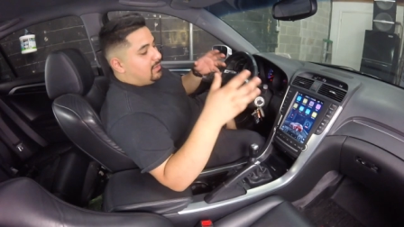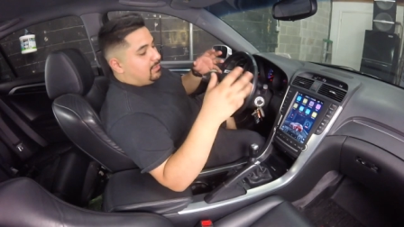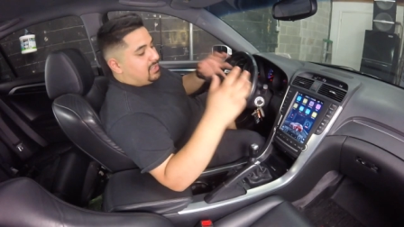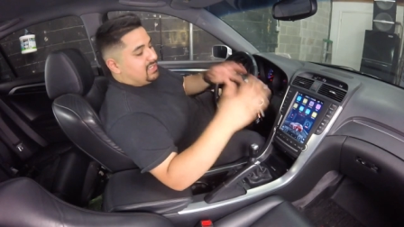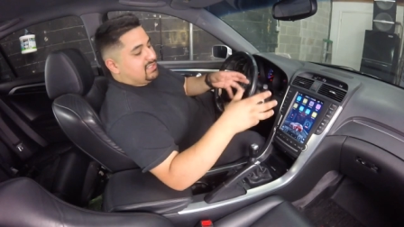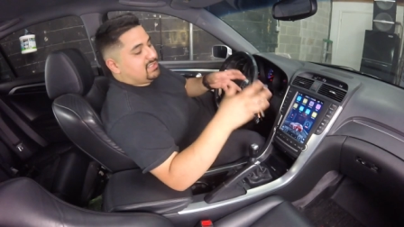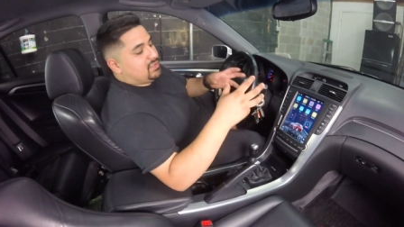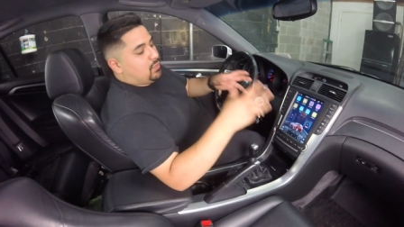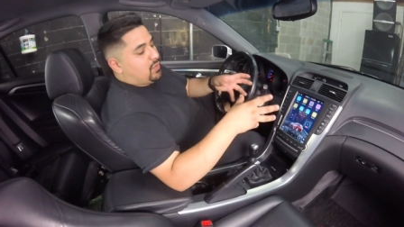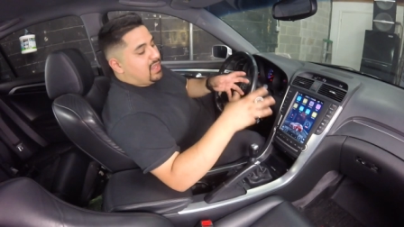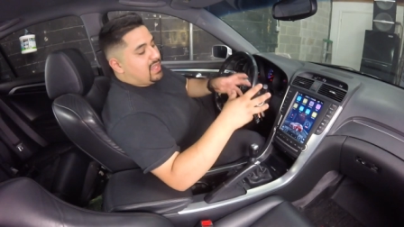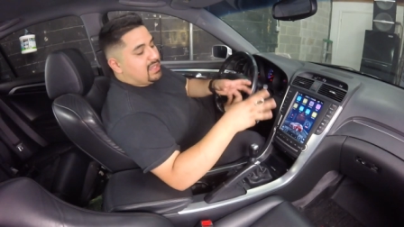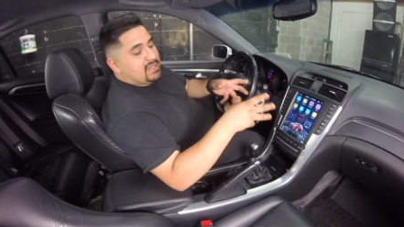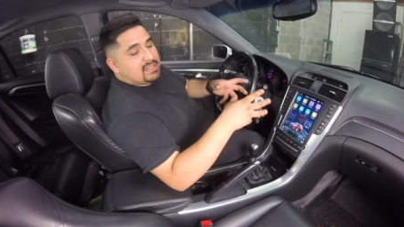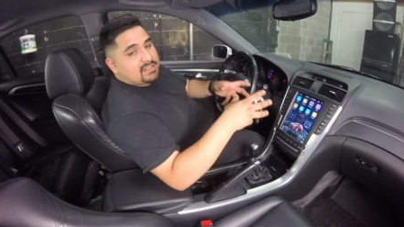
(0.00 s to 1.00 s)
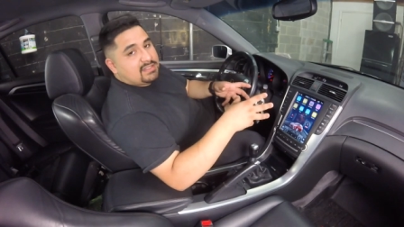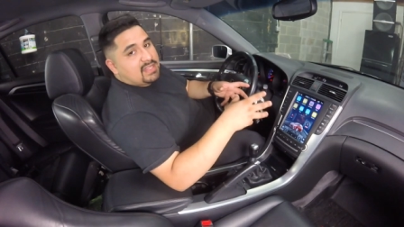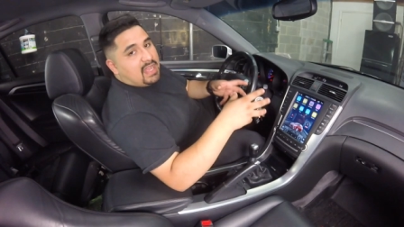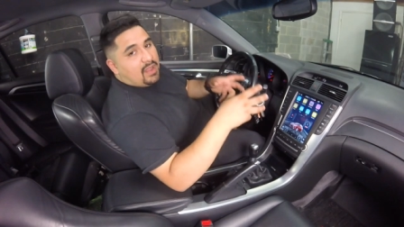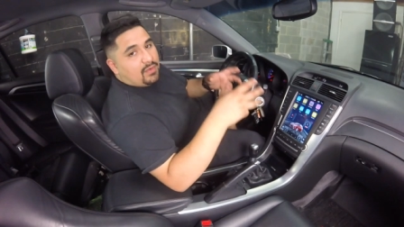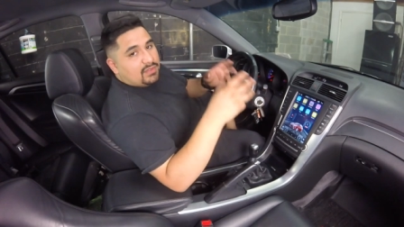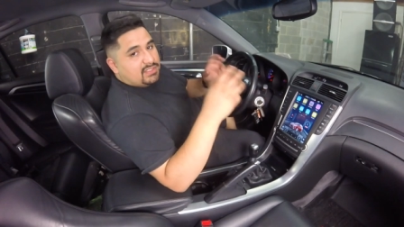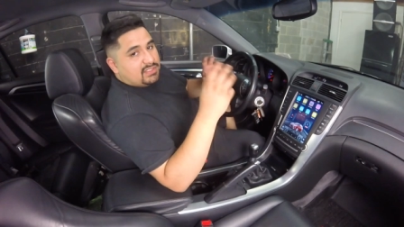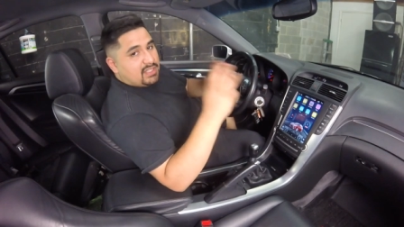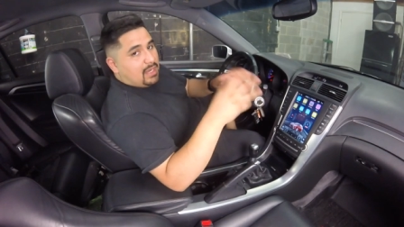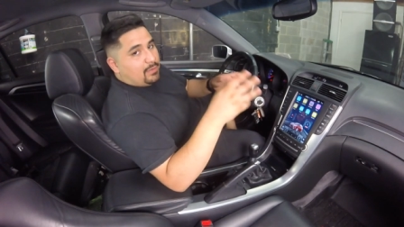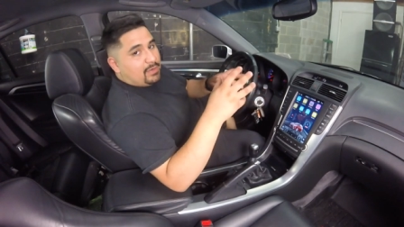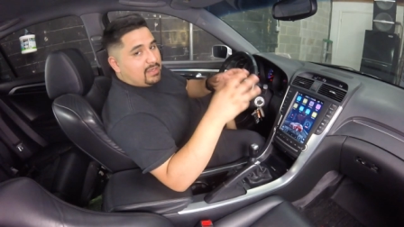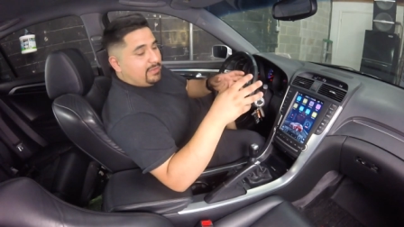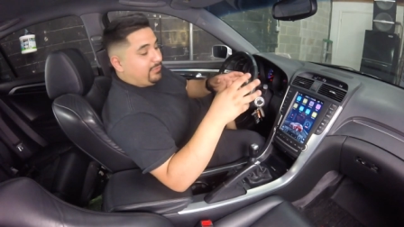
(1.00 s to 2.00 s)
But as the way it is now, it's
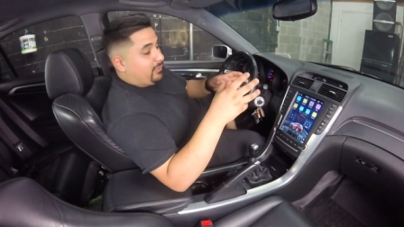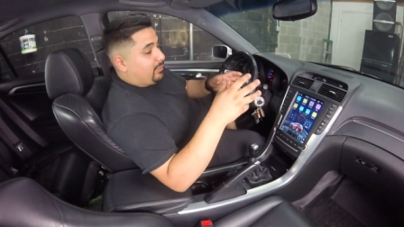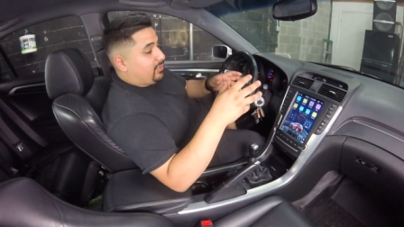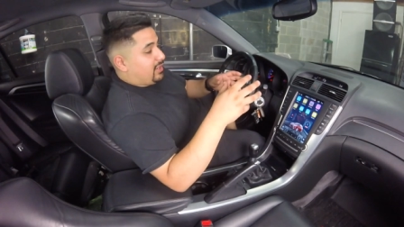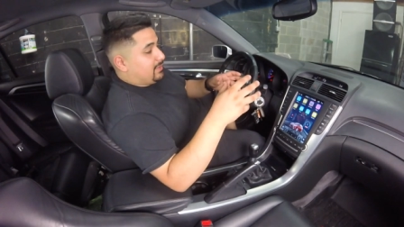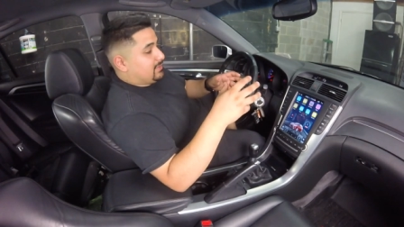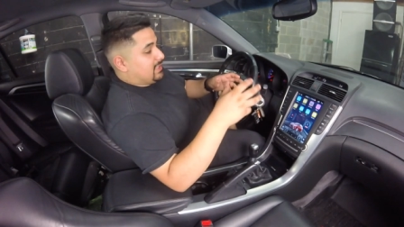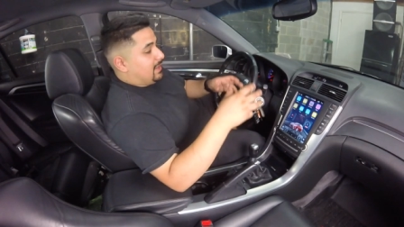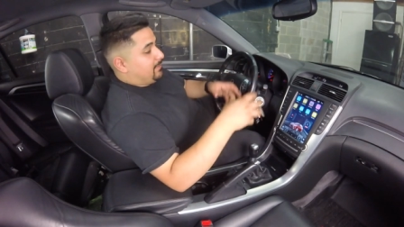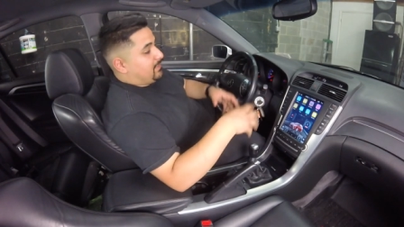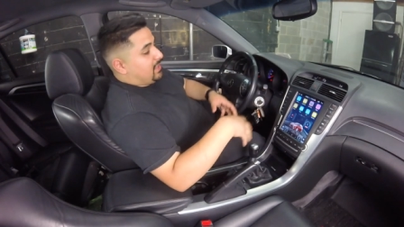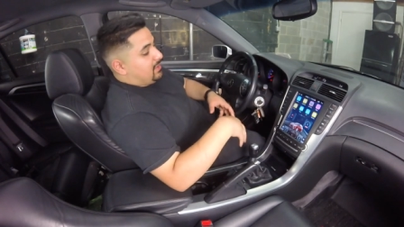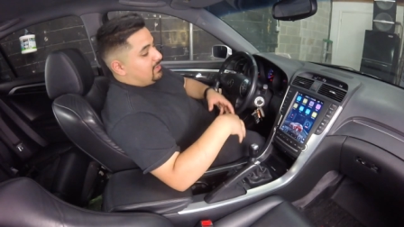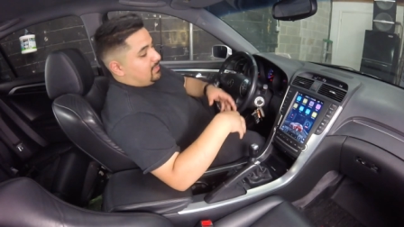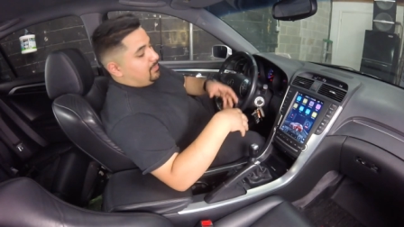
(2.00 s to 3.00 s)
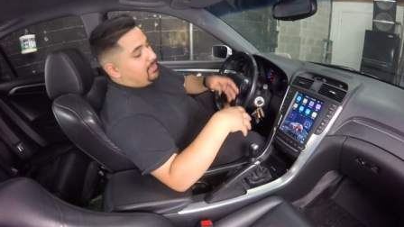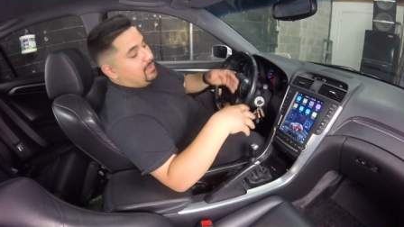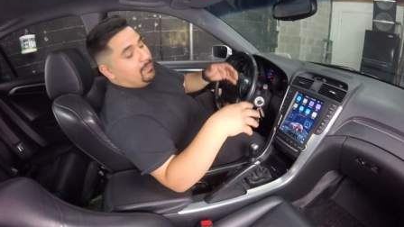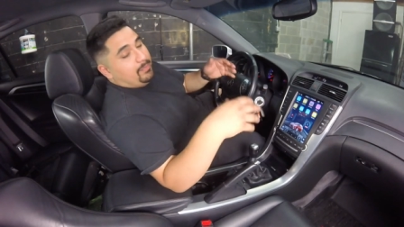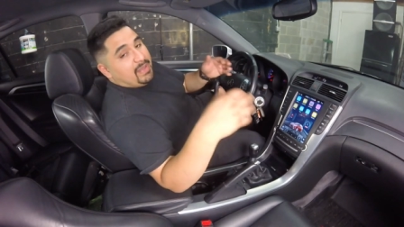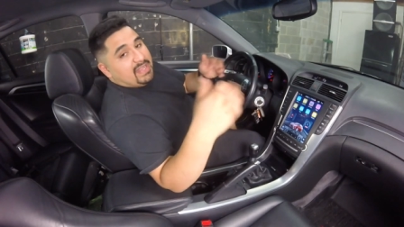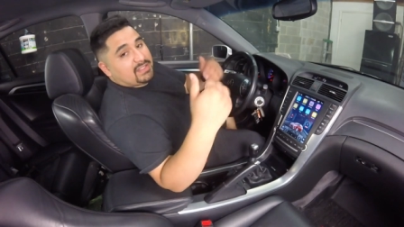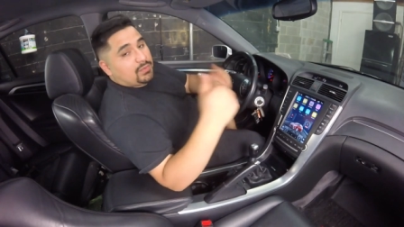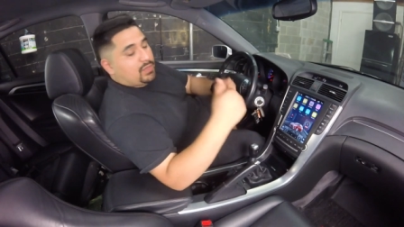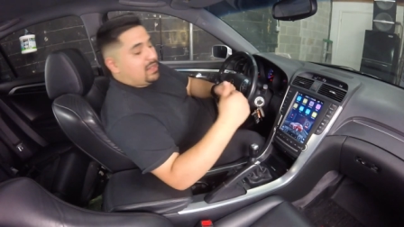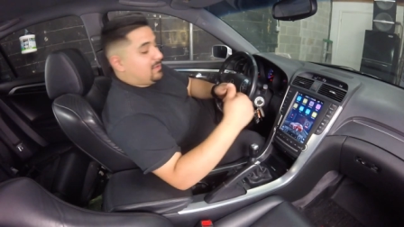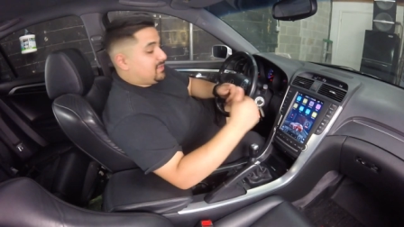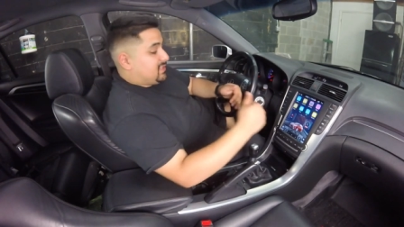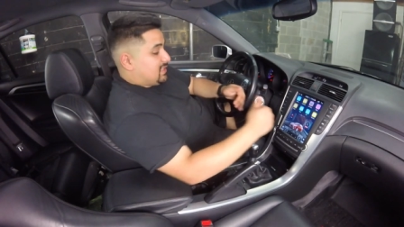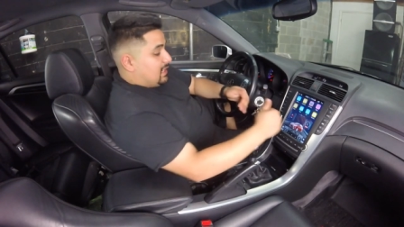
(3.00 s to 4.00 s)
not ready for prime time. But back to what
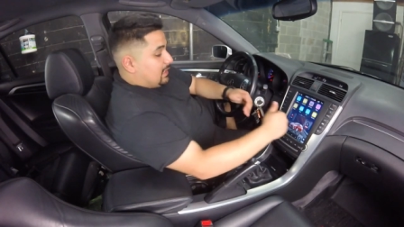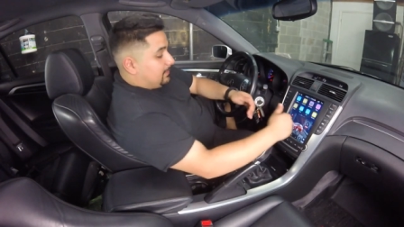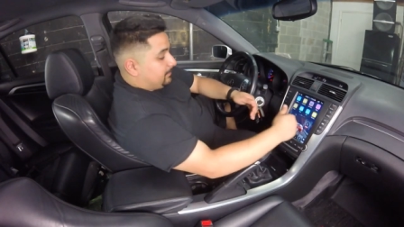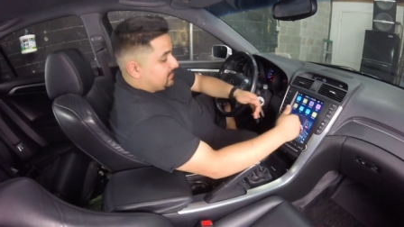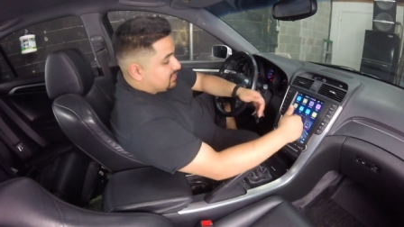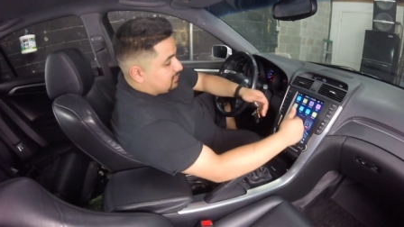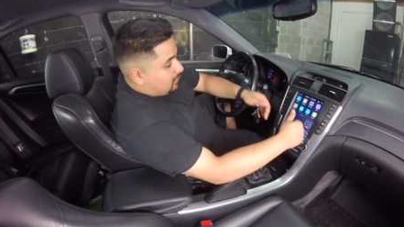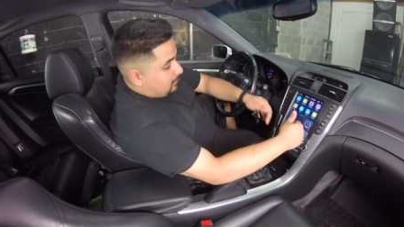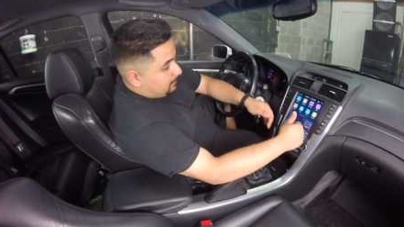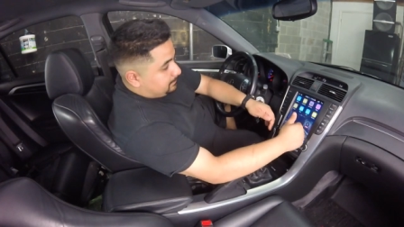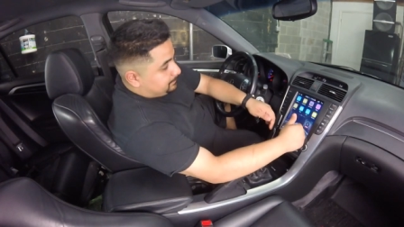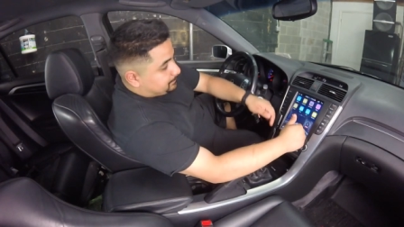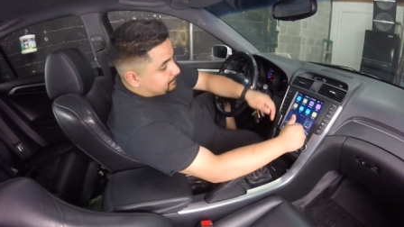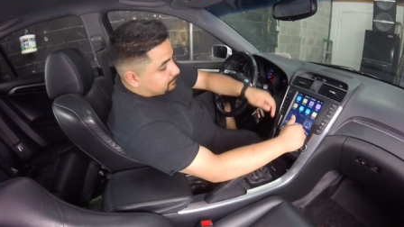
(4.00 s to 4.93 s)
I was saying. So